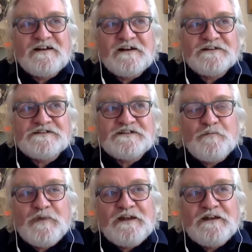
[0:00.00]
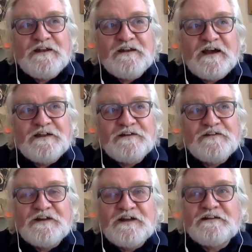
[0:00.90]
kind of slip in under
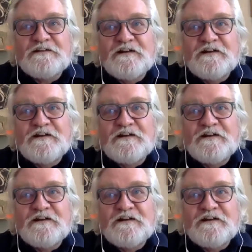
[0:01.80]
the net